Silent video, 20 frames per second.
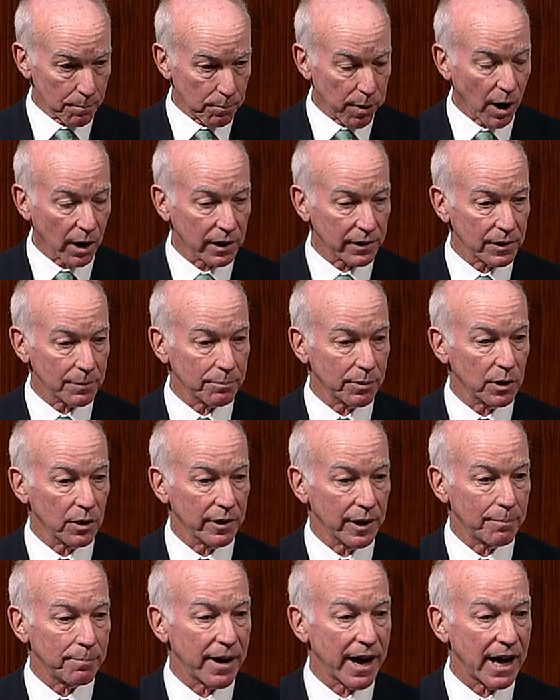part of the bill
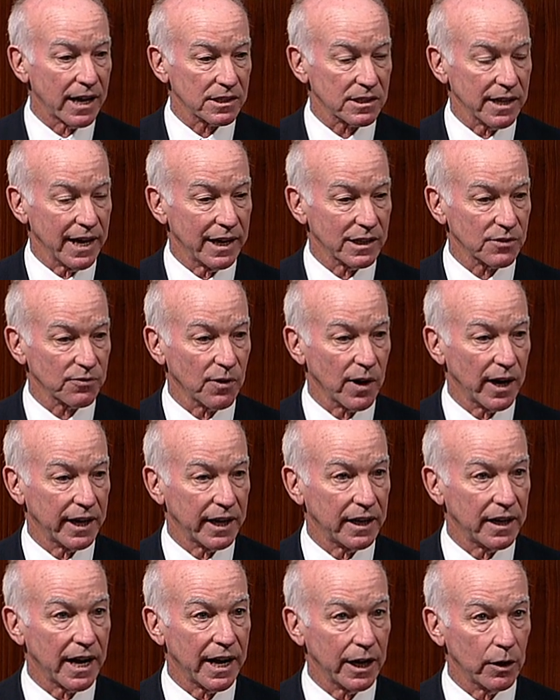that passed last
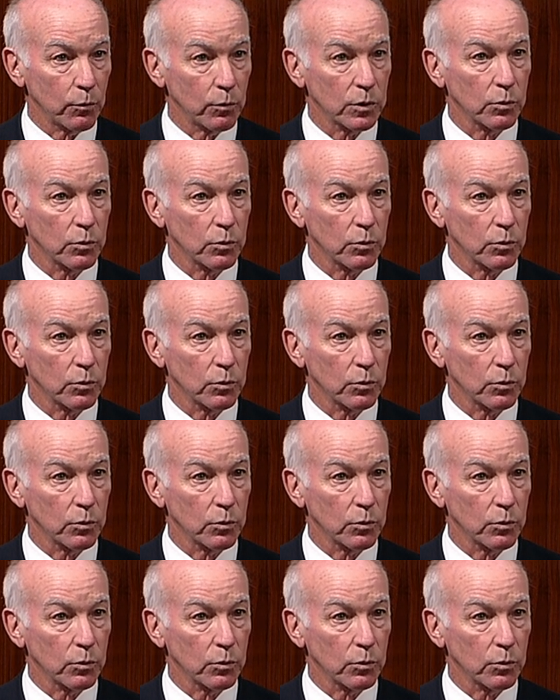Friday night,